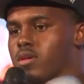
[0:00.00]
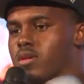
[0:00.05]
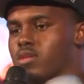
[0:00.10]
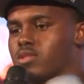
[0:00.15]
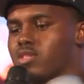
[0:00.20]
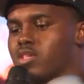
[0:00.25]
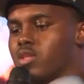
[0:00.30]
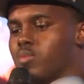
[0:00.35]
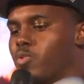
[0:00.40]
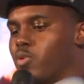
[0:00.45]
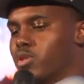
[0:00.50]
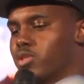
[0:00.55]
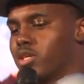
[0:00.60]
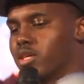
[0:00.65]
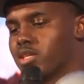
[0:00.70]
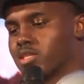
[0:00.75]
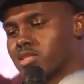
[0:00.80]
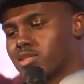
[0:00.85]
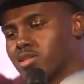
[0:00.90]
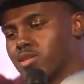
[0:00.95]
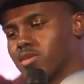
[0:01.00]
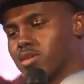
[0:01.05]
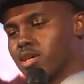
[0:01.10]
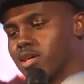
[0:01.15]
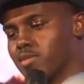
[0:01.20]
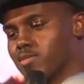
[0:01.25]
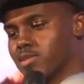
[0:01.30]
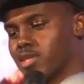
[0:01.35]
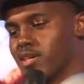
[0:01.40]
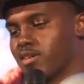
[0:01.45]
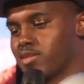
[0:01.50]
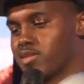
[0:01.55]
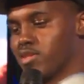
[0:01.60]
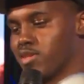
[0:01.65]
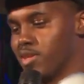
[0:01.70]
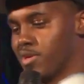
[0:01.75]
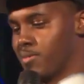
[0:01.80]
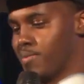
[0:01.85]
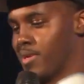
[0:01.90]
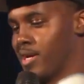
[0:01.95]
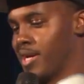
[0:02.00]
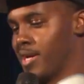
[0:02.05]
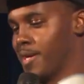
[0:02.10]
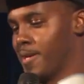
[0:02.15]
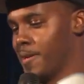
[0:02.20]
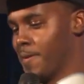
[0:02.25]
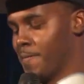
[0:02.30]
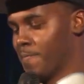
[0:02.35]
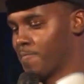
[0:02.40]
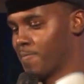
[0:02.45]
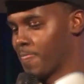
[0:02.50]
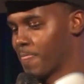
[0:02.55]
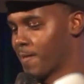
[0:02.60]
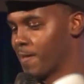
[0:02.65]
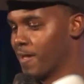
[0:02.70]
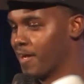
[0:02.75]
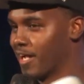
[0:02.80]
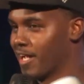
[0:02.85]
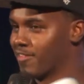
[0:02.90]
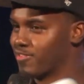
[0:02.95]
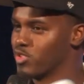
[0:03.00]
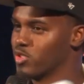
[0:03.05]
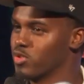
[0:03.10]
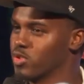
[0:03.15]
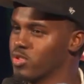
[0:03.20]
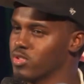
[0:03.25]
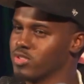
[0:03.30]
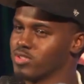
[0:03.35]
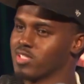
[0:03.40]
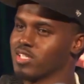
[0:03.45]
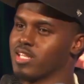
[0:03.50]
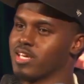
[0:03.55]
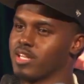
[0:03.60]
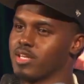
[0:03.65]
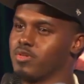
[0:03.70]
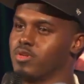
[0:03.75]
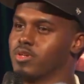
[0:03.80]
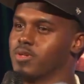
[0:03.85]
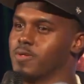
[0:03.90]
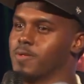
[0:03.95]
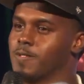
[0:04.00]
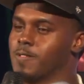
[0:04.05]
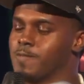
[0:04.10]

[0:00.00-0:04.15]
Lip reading: to the point that it still comes out to your mind long after you learn to let it grow.